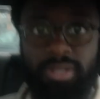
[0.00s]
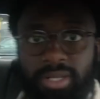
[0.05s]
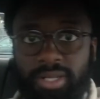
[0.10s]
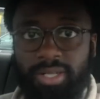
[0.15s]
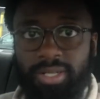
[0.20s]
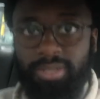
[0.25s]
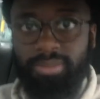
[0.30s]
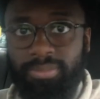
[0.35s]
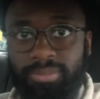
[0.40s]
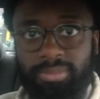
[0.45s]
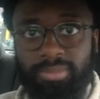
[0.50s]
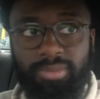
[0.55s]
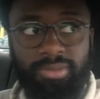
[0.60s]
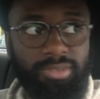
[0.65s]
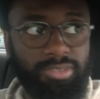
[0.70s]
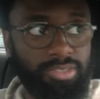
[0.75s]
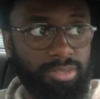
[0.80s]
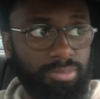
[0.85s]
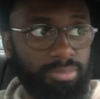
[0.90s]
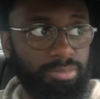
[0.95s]
um,
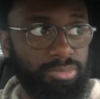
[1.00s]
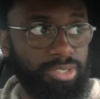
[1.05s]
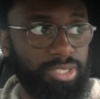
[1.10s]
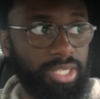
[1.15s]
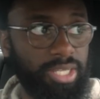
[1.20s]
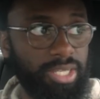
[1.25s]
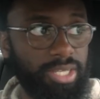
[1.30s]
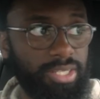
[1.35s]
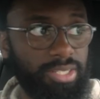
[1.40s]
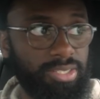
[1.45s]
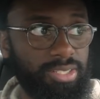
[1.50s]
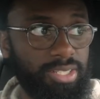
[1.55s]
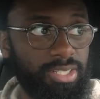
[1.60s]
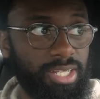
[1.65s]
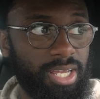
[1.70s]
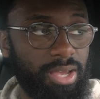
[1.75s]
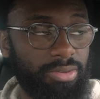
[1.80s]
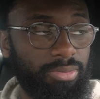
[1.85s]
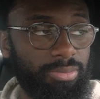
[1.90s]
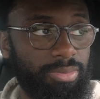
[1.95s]
some jeans
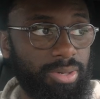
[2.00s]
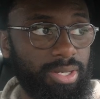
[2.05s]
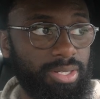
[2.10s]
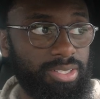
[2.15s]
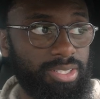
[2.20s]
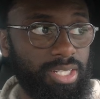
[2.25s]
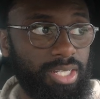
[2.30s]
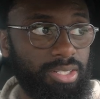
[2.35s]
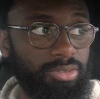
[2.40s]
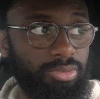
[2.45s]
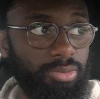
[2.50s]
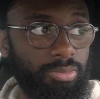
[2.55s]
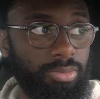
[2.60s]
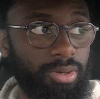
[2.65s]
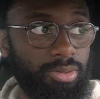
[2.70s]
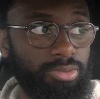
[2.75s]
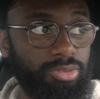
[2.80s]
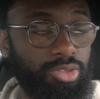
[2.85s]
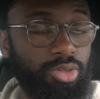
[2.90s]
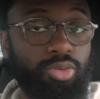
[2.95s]
because I haven't bought jeans for
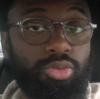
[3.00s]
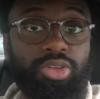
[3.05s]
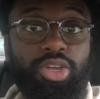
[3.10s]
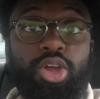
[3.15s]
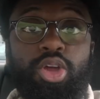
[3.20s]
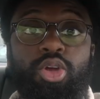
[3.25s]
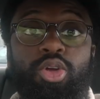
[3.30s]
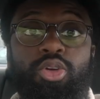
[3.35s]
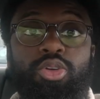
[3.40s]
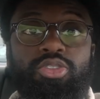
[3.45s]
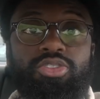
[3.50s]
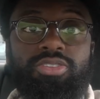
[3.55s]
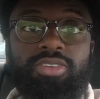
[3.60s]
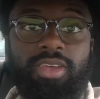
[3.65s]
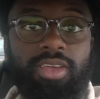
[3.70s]
about two years.